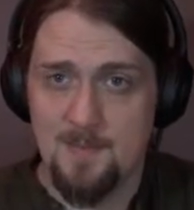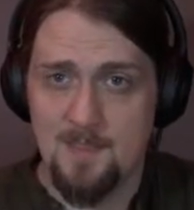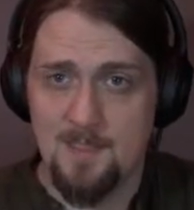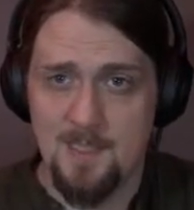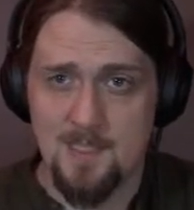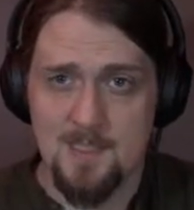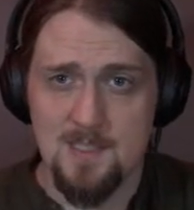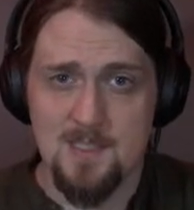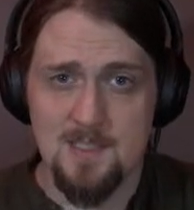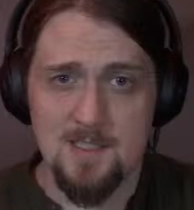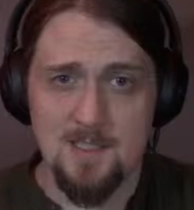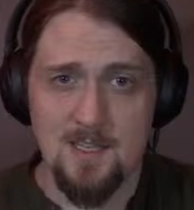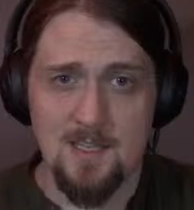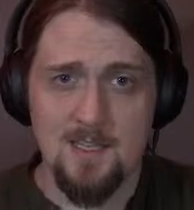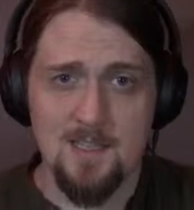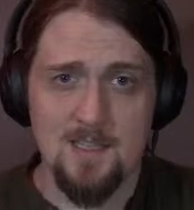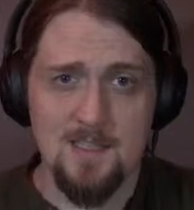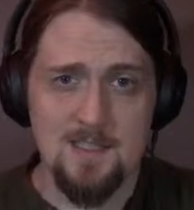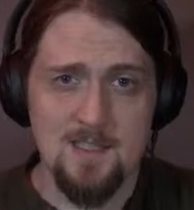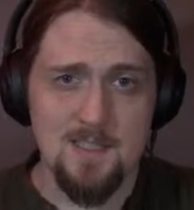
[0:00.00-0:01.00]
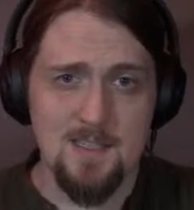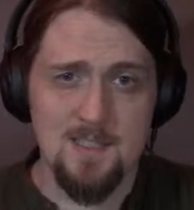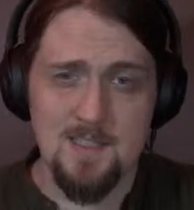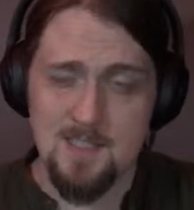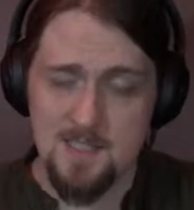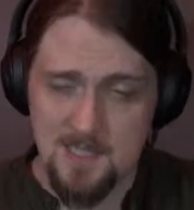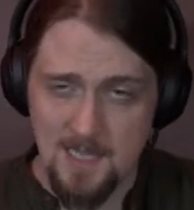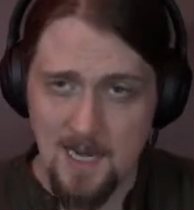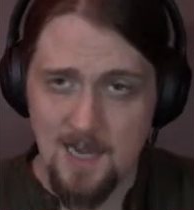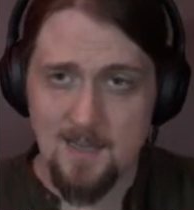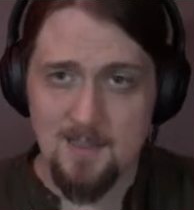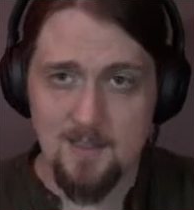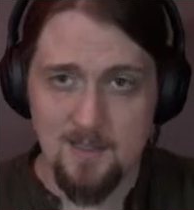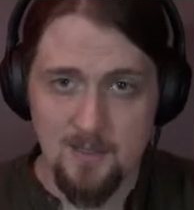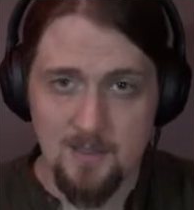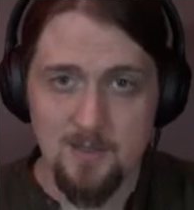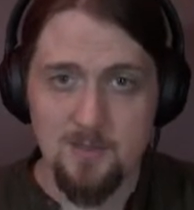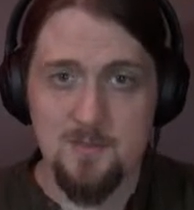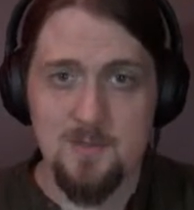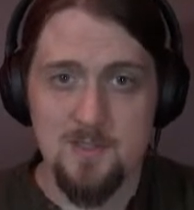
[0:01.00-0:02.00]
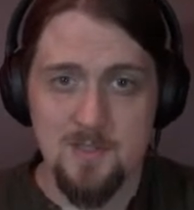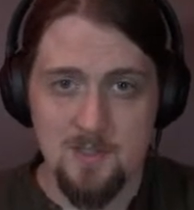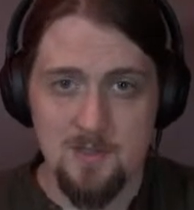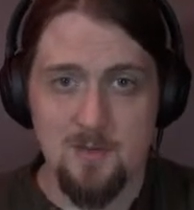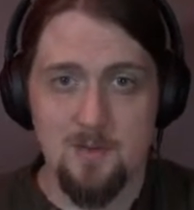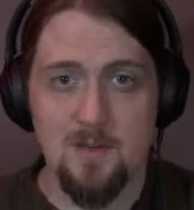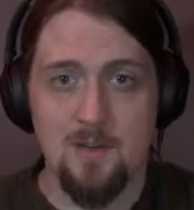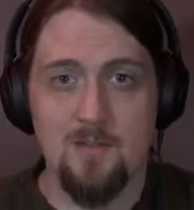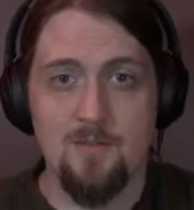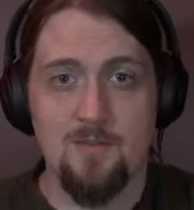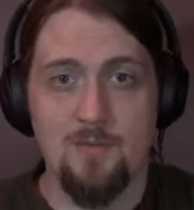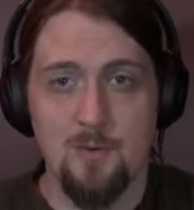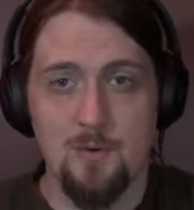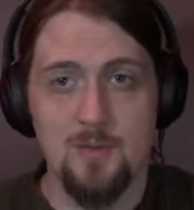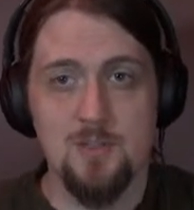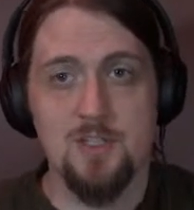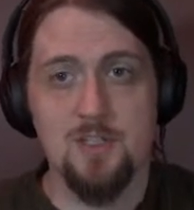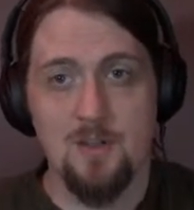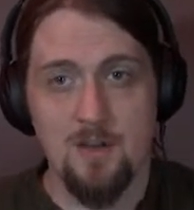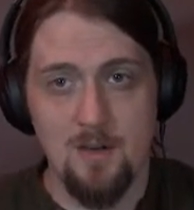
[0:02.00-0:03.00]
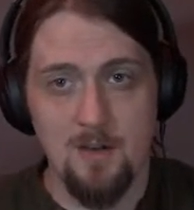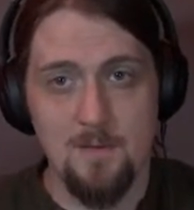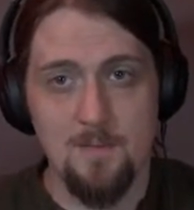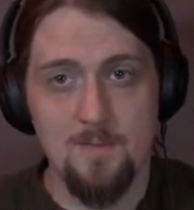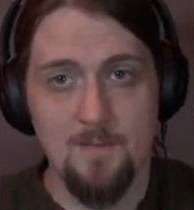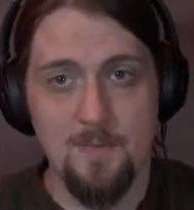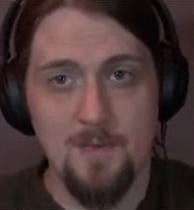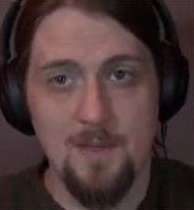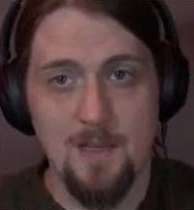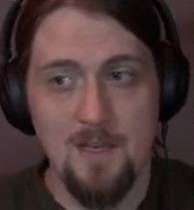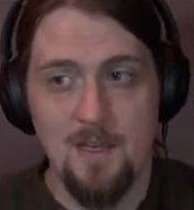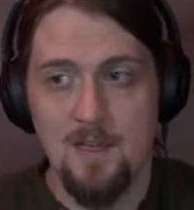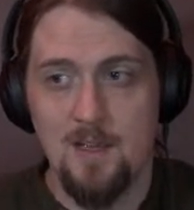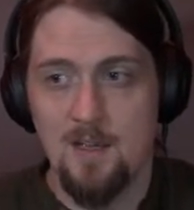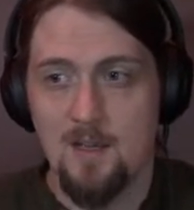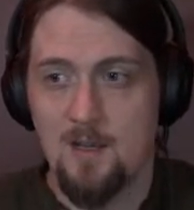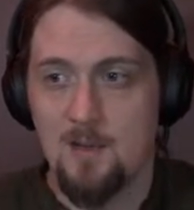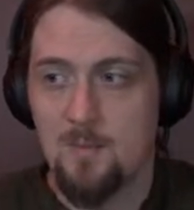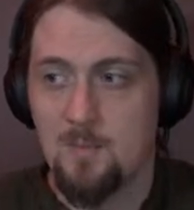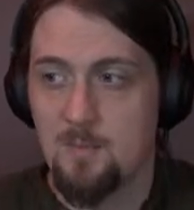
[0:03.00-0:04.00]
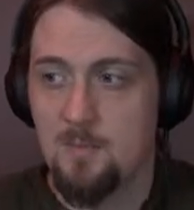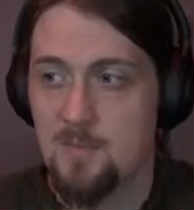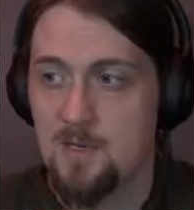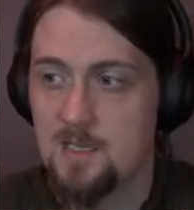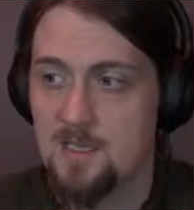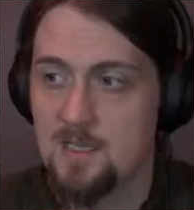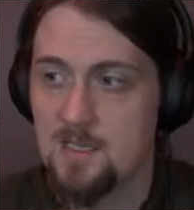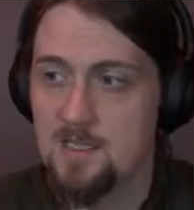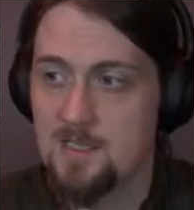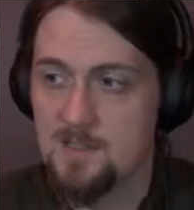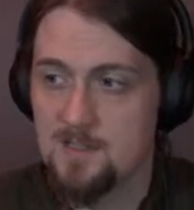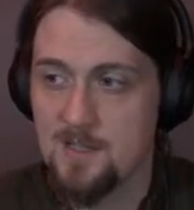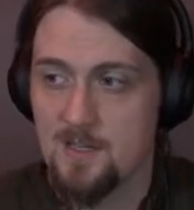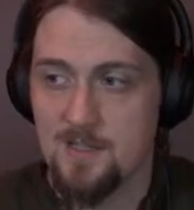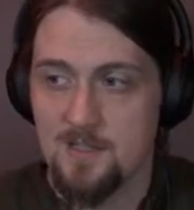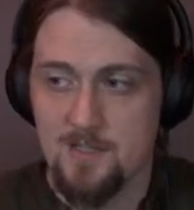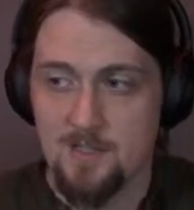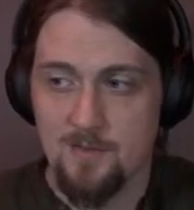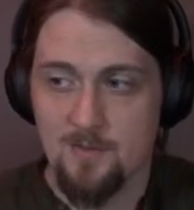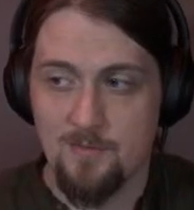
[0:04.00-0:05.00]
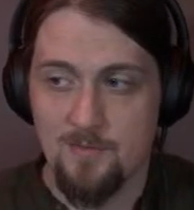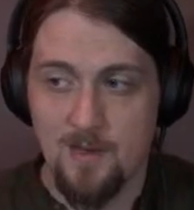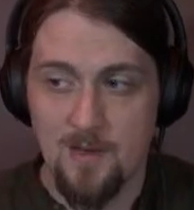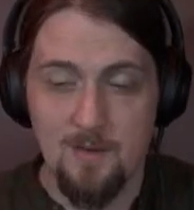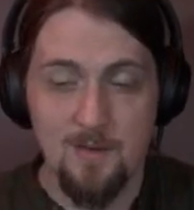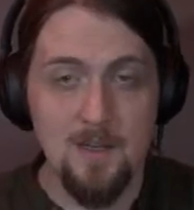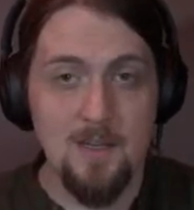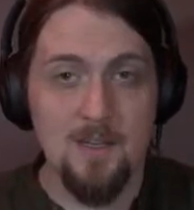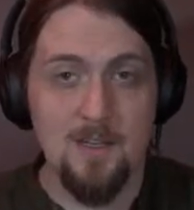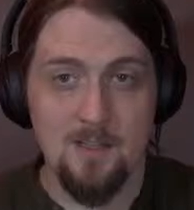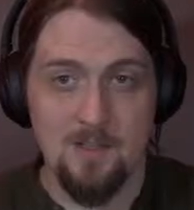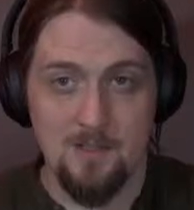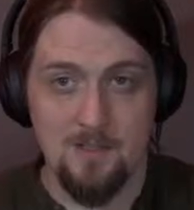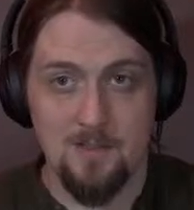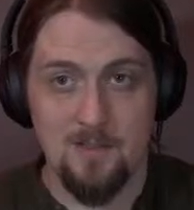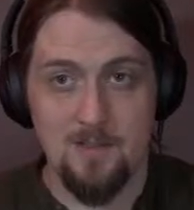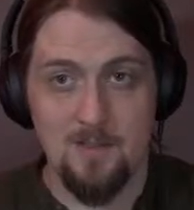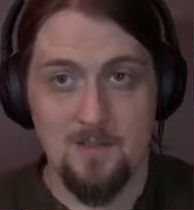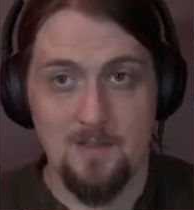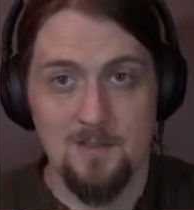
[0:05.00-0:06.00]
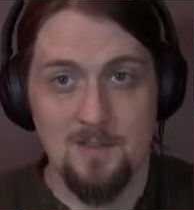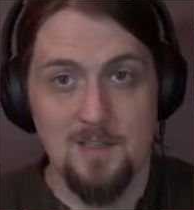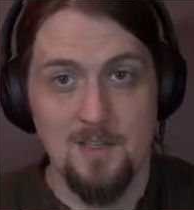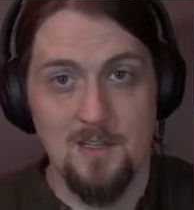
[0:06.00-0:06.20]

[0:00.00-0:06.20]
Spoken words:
It's a standalone story for sure, but it is also very clear.